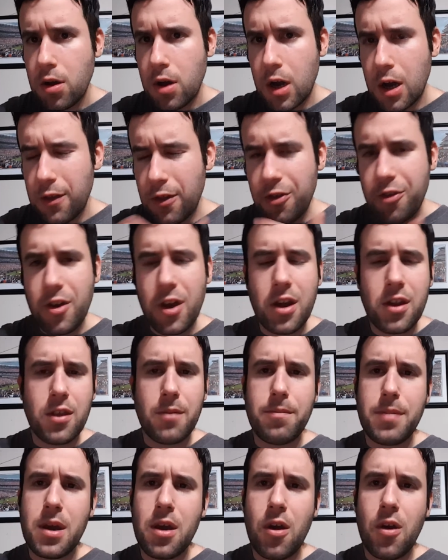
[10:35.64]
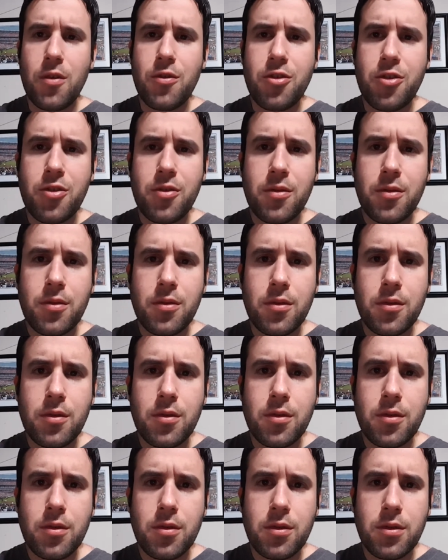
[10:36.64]
On the side of the Bears,
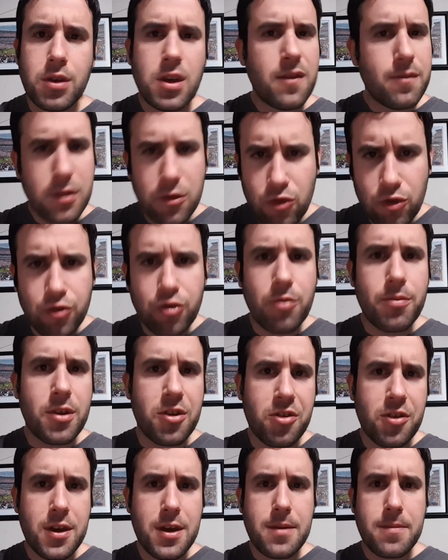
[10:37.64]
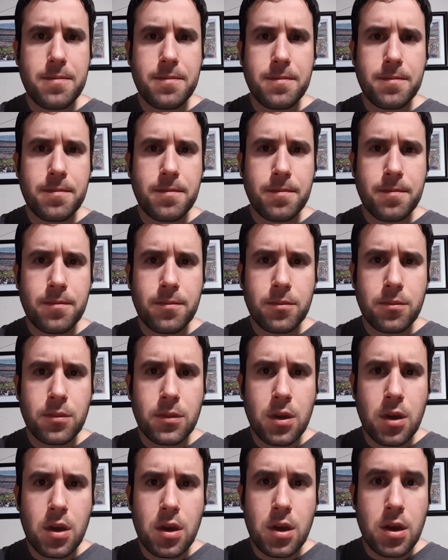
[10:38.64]
you have Mitchell Trubisky.
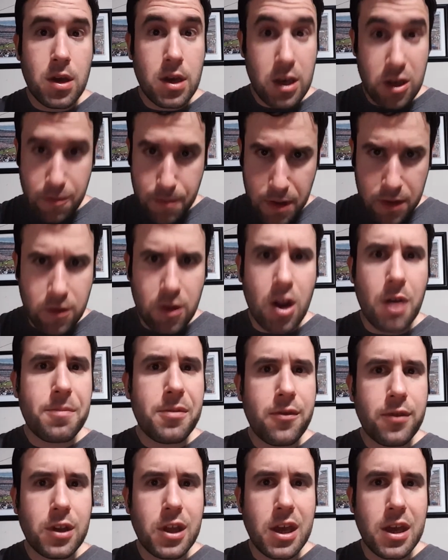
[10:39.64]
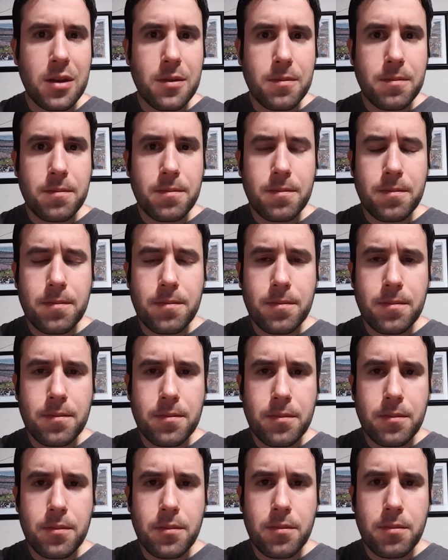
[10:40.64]
He's picked it up of late,
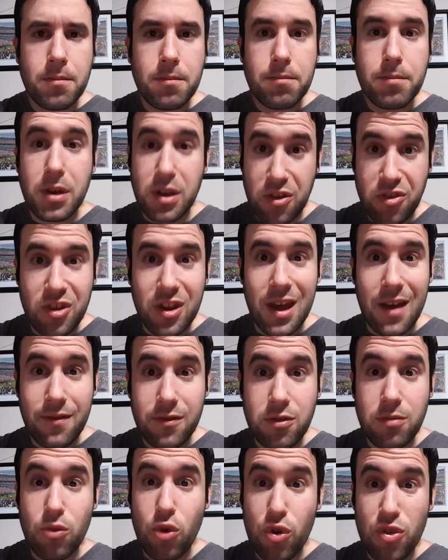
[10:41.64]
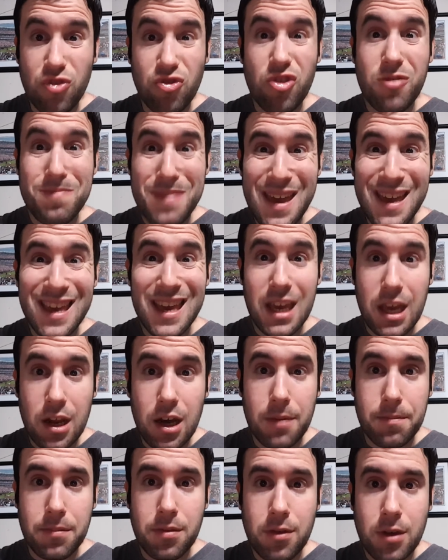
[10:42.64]
but he's going to have to do more than just picking it
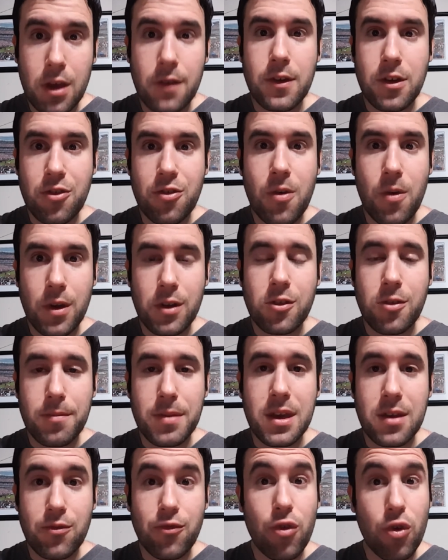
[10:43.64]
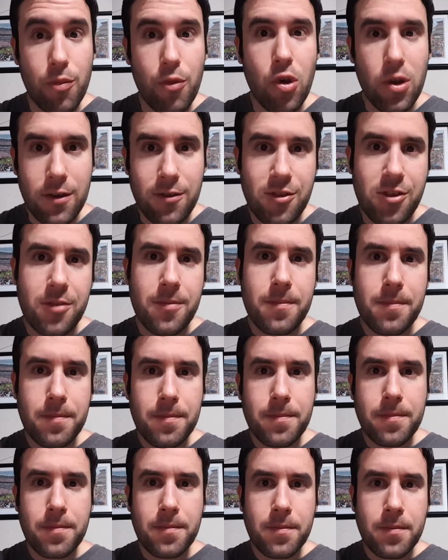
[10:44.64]
up if he's going to beat Drew Brees.
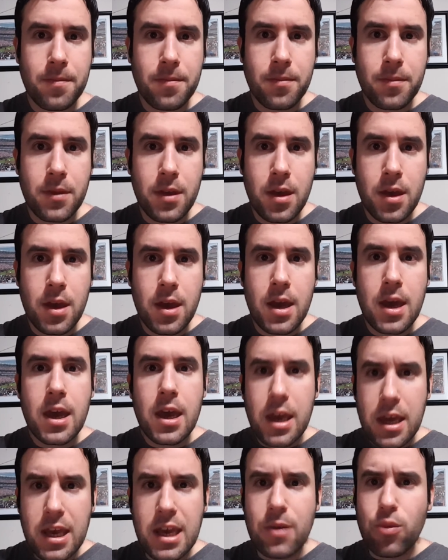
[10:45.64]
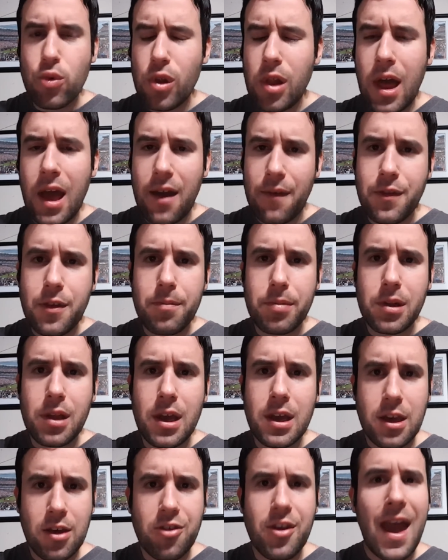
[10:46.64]
He will have to
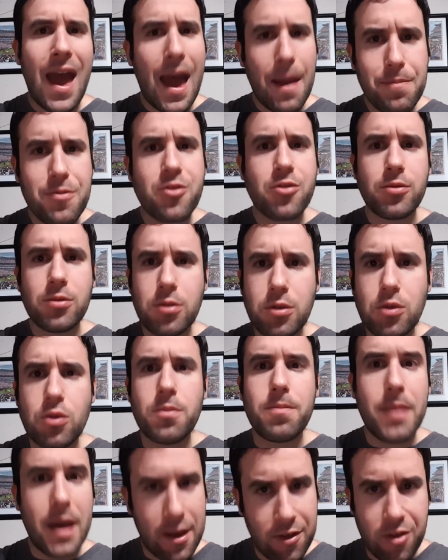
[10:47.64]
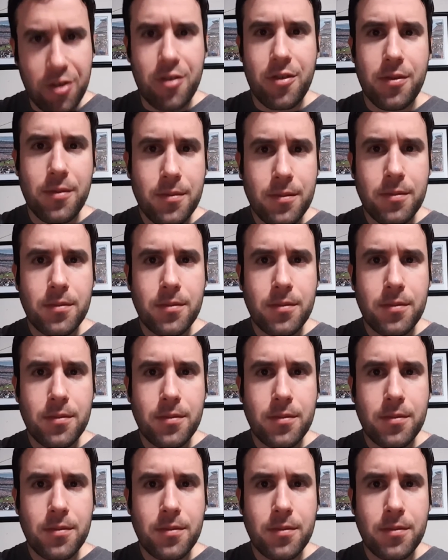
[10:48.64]
play his absolute best.